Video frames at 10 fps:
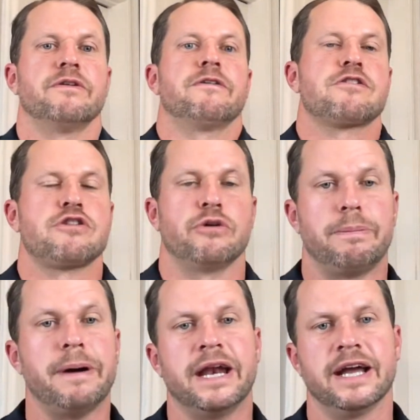So
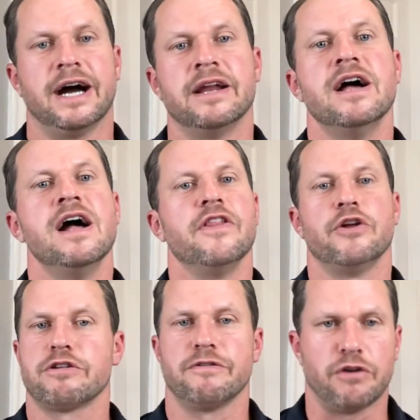depending on, there's
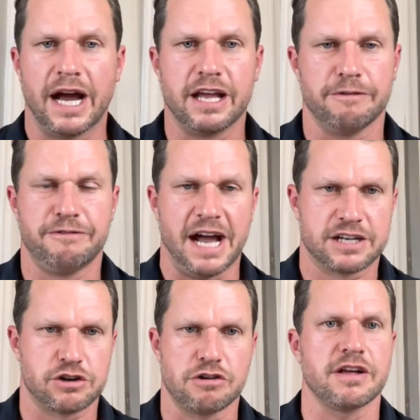a variety of
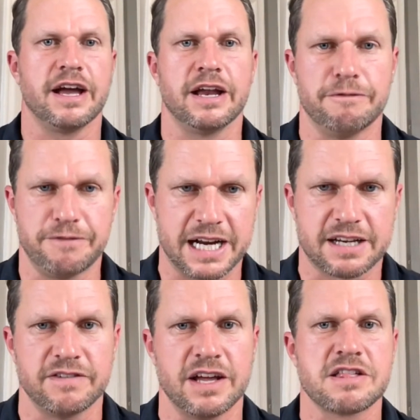factors and
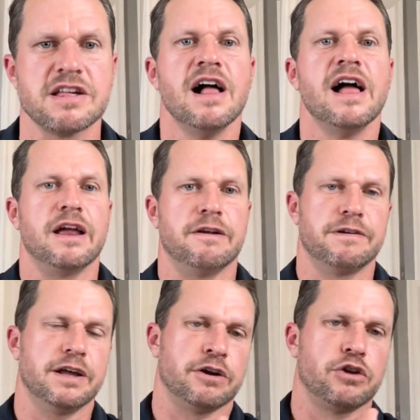effectiveness,
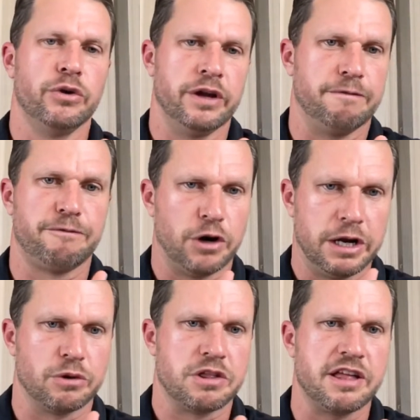including
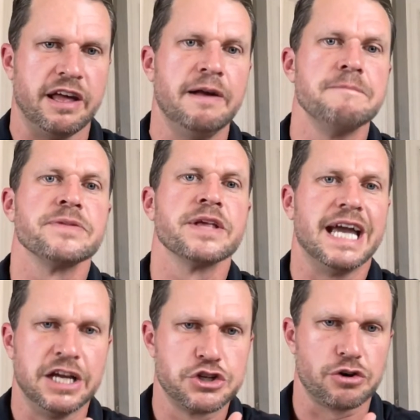frequency,
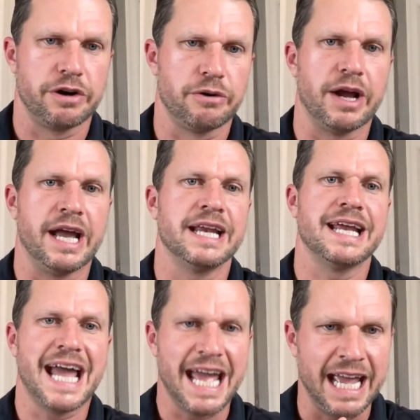injury rate,
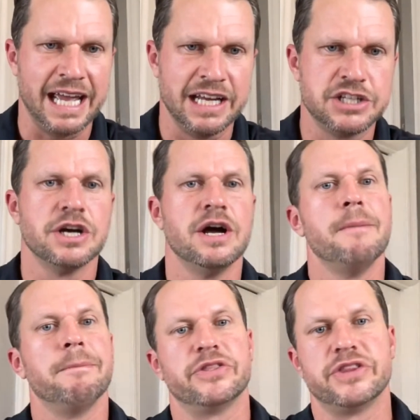age.
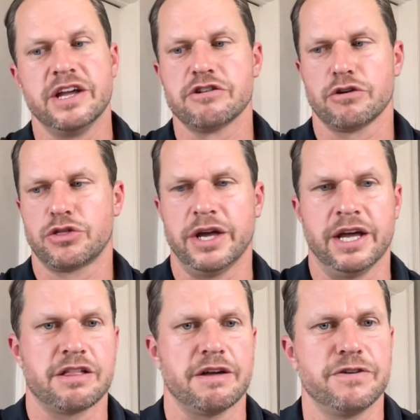But these are
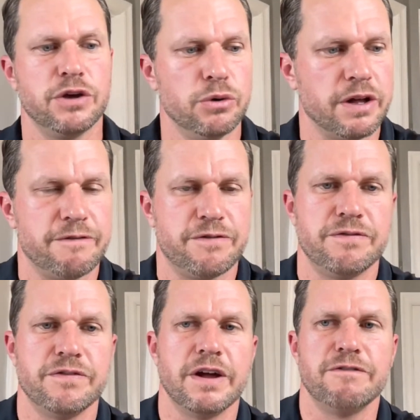things, if
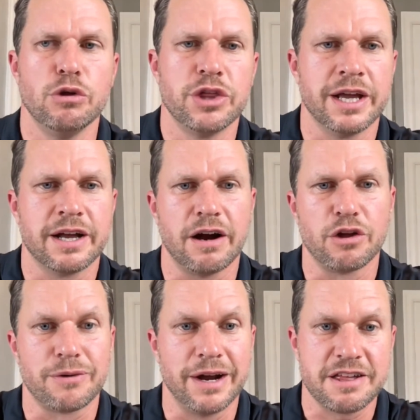you think
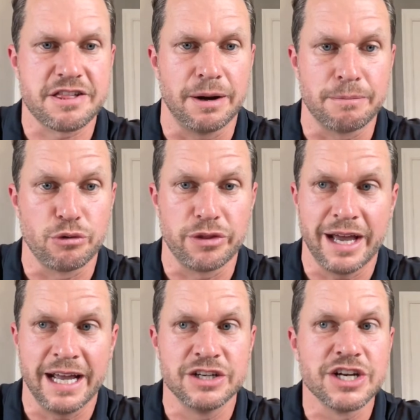arthritis comes with
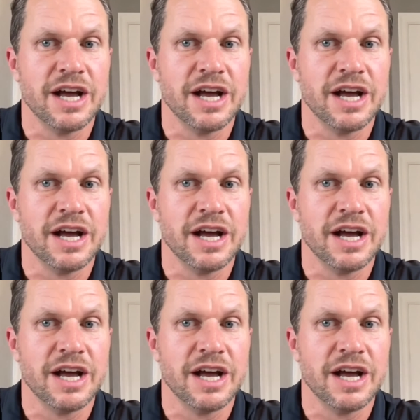age,